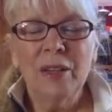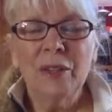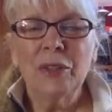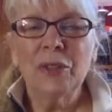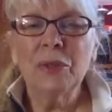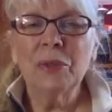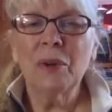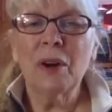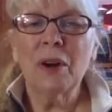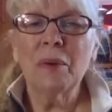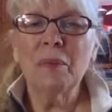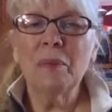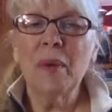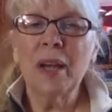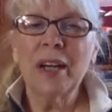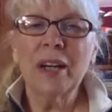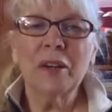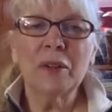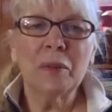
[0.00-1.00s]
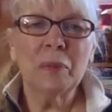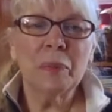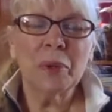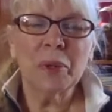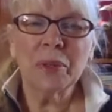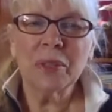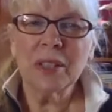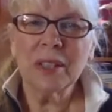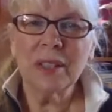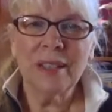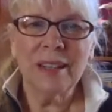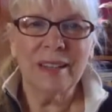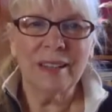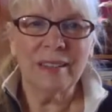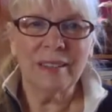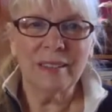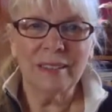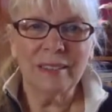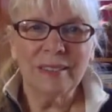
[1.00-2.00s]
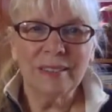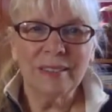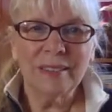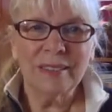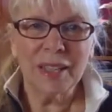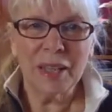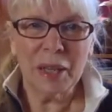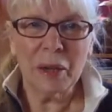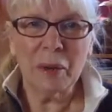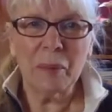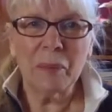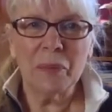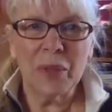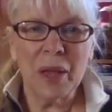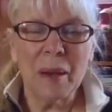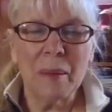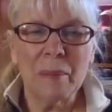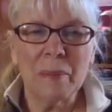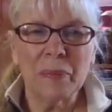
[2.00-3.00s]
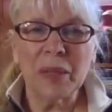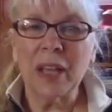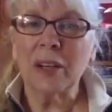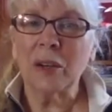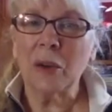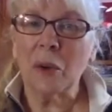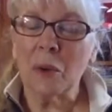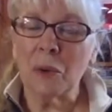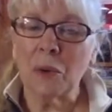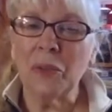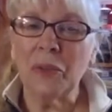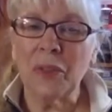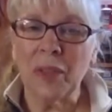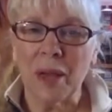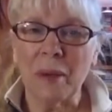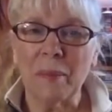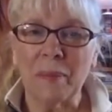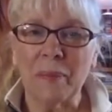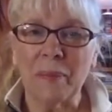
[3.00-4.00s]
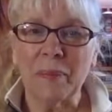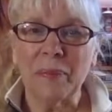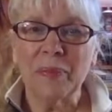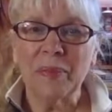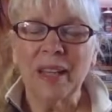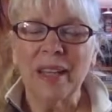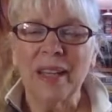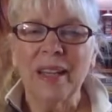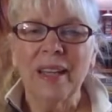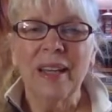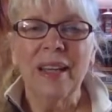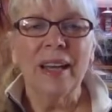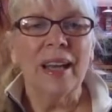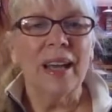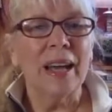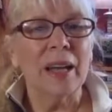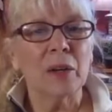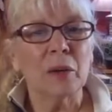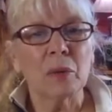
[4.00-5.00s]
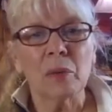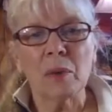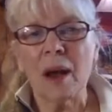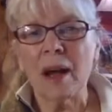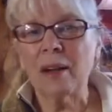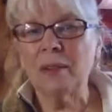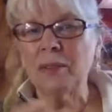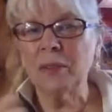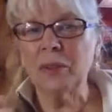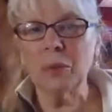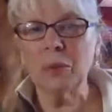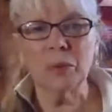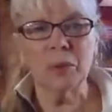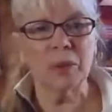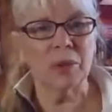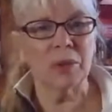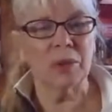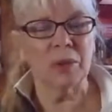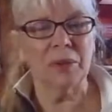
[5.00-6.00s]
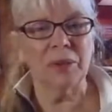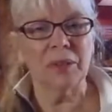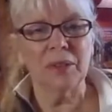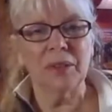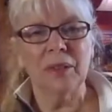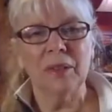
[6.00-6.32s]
to our medical personnel to help them and hold them, and around the world.